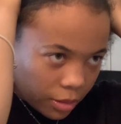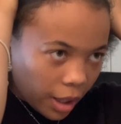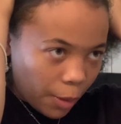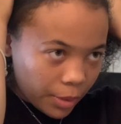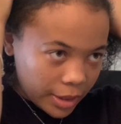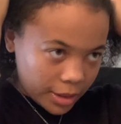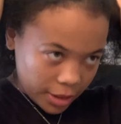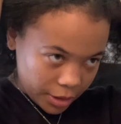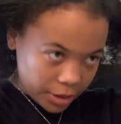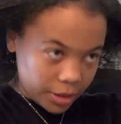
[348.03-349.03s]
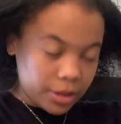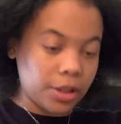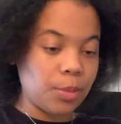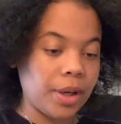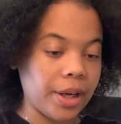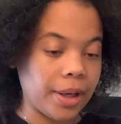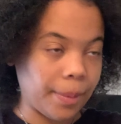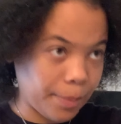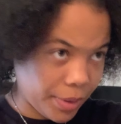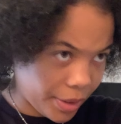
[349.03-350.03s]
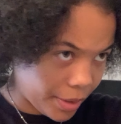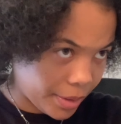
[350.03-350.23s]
I want a slushie so bad, but